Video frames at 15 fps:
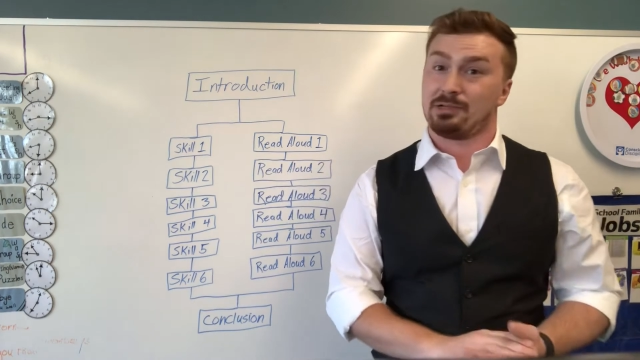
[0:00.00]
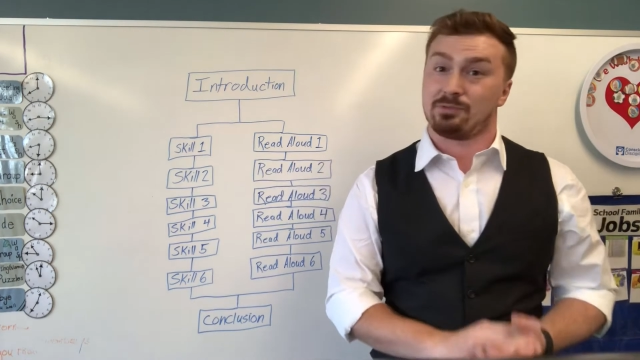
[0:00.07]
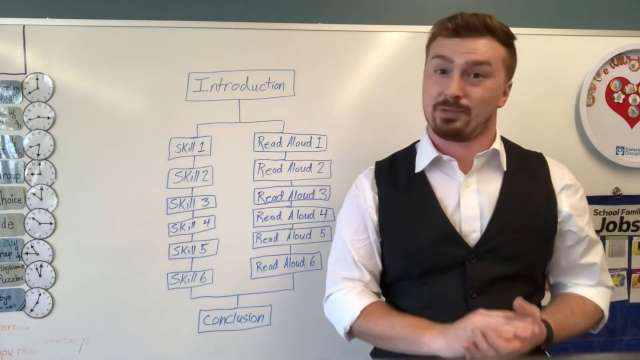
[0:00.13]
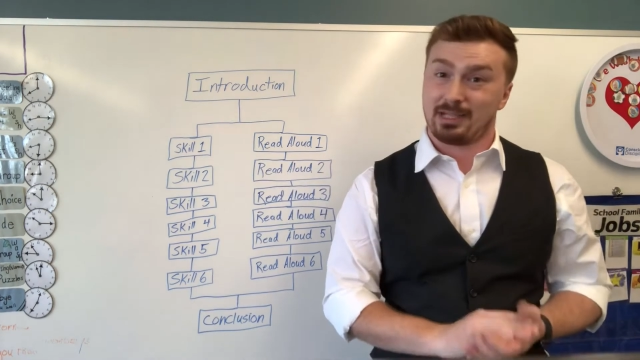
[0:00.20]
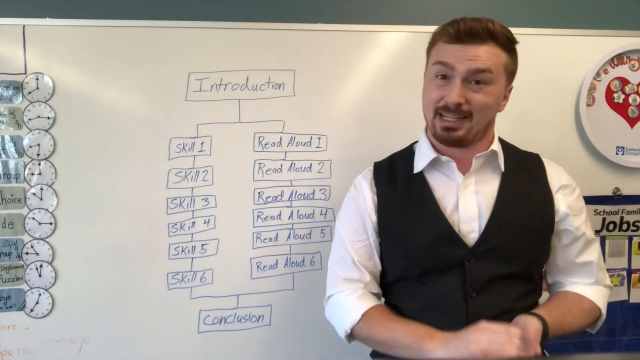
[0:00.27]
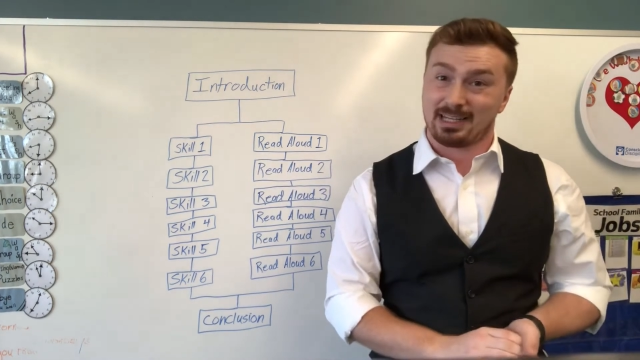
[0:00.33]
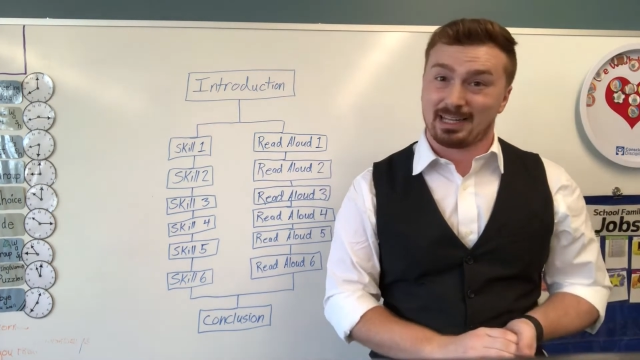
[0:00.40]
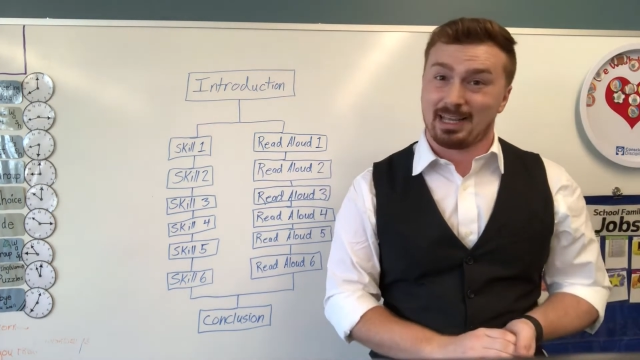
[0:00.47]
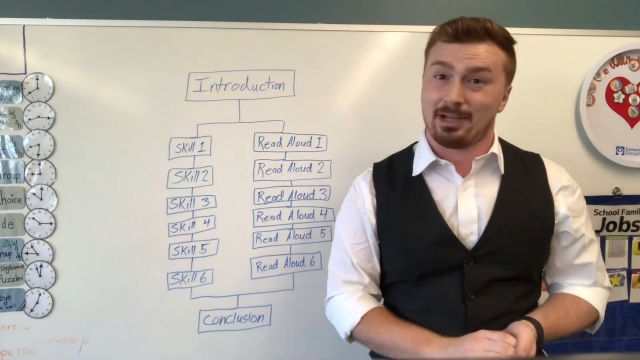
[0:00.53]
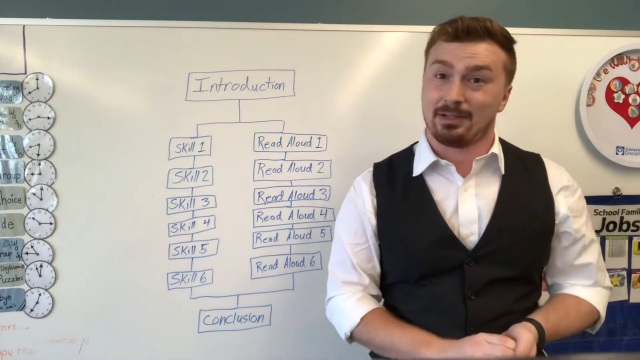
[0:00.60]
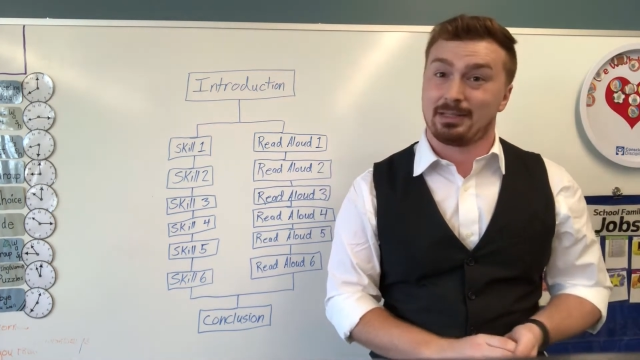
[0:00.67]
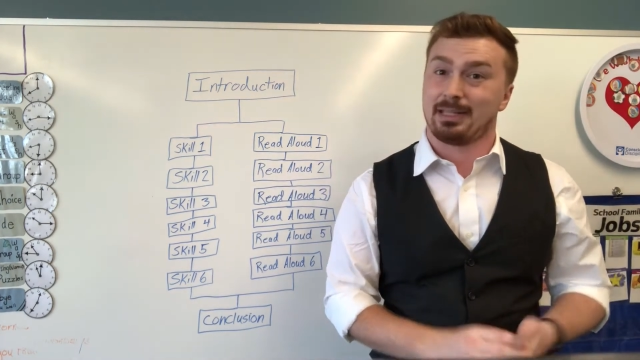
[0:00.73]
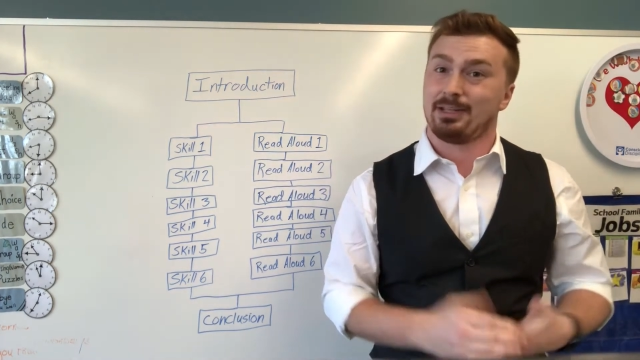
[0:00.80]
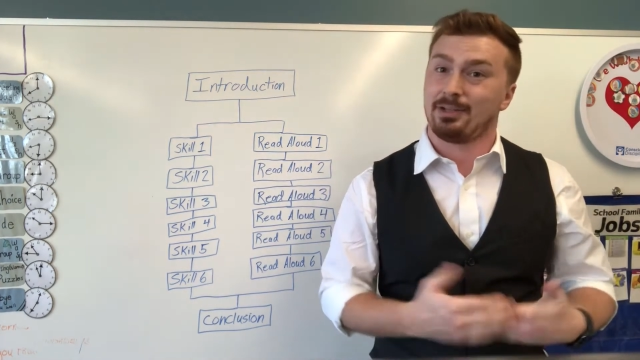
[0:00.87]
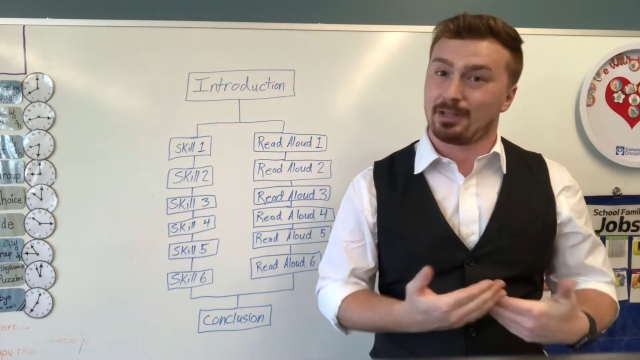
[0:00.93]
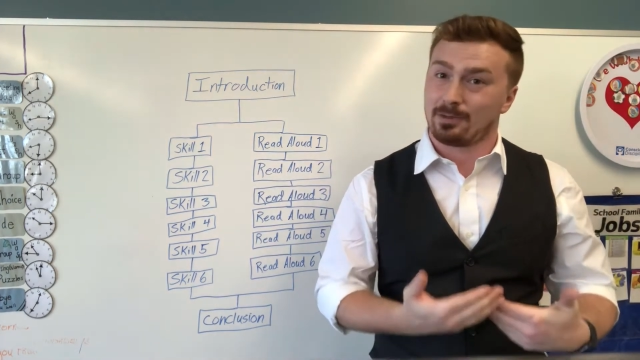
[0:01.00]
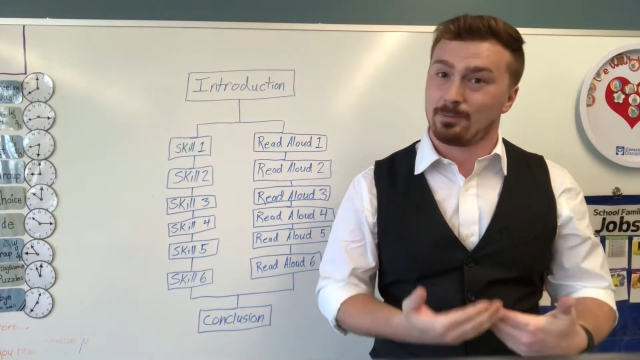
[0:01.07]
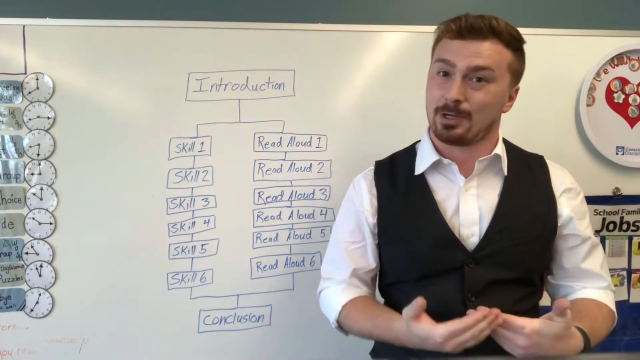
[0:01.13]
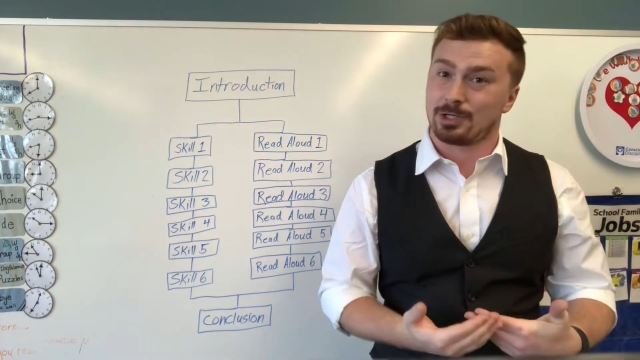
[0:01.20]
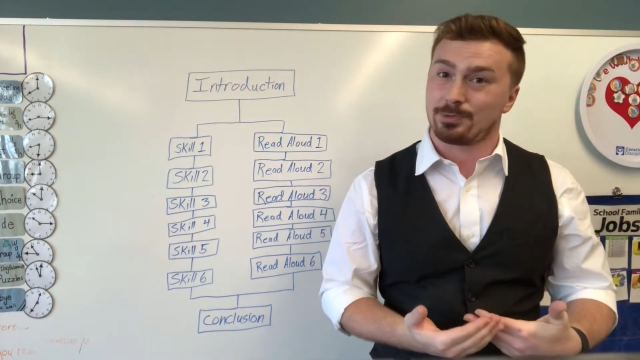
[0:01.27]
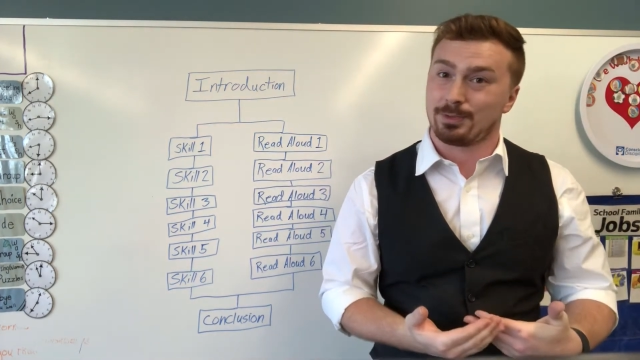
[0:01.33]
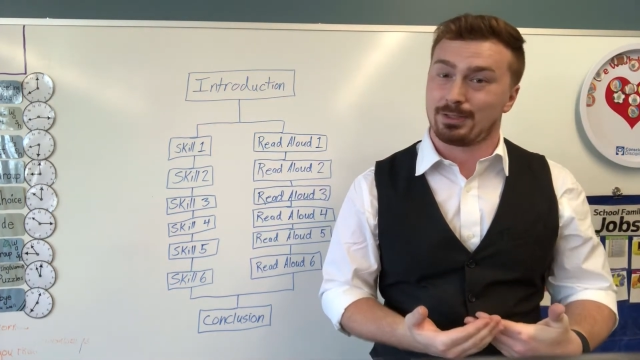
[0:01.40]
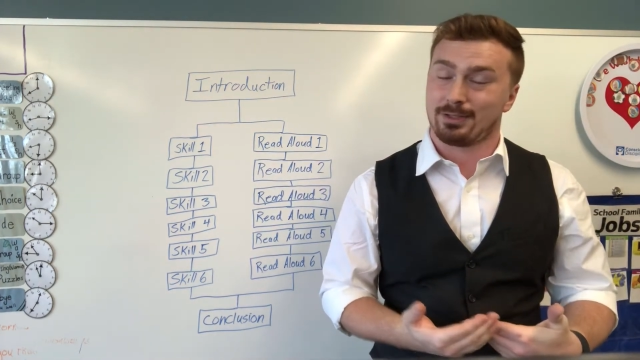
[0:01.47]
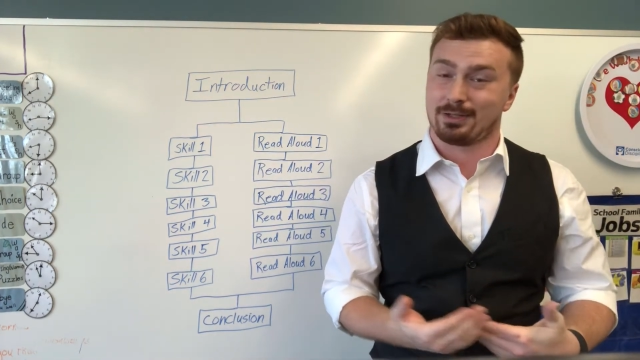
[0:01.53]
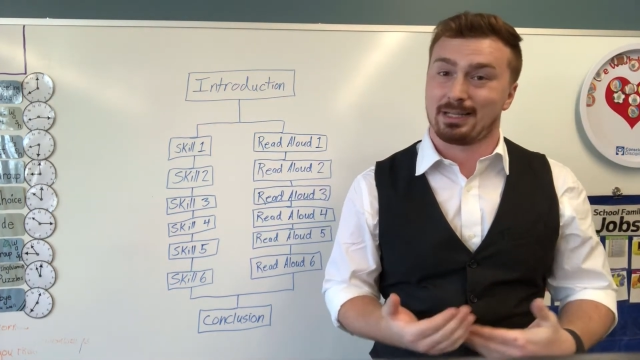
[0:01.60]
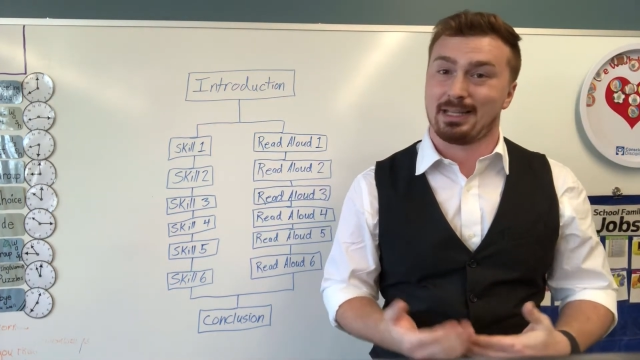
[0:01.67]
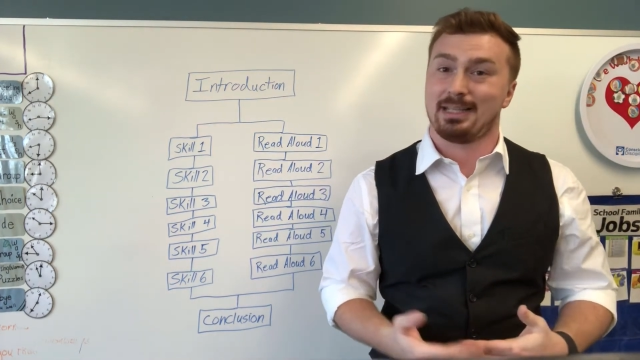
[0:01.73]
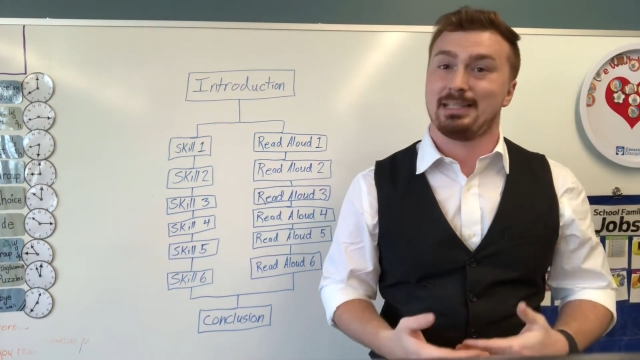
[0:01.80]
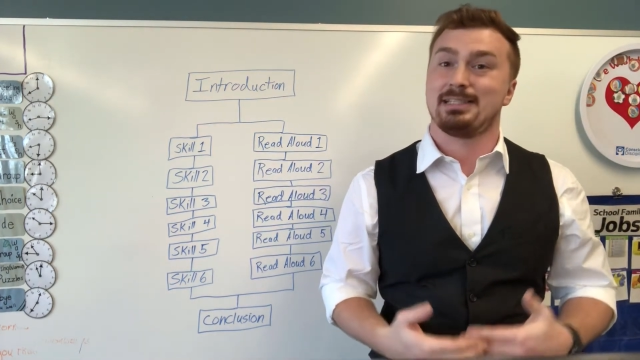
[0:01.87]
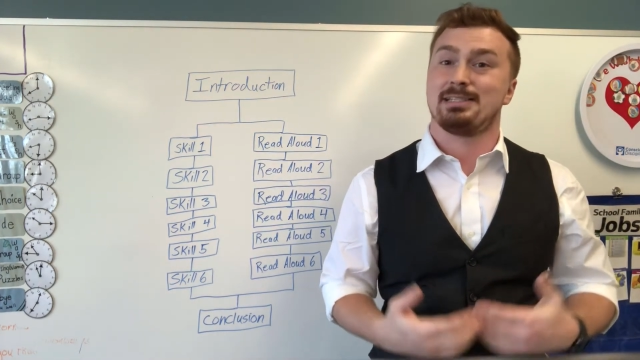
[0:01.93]
read aloud that you can watch with your
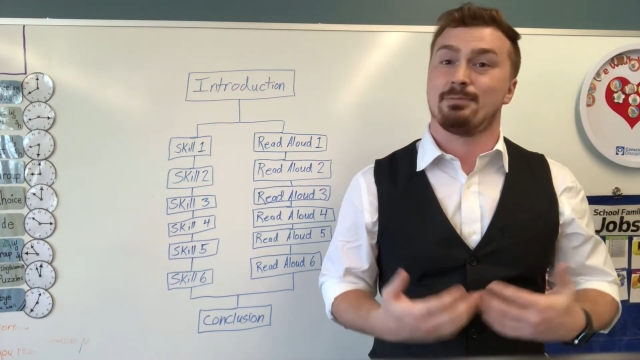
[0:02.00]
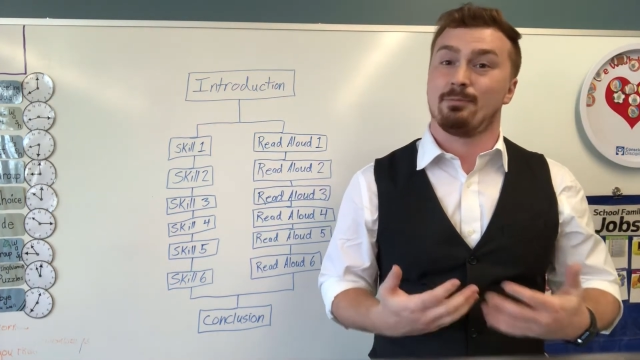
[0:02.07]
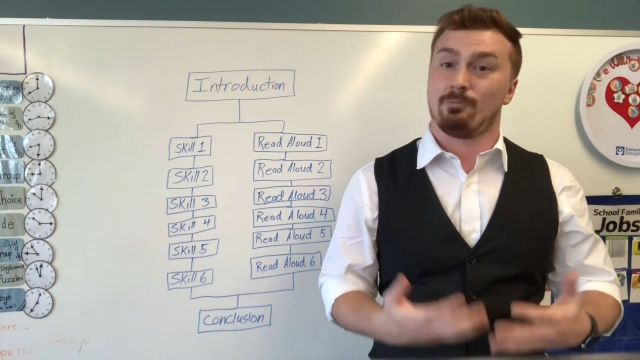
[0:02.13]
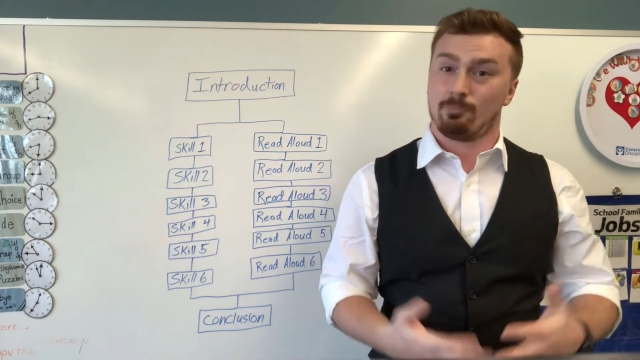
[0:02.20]
kids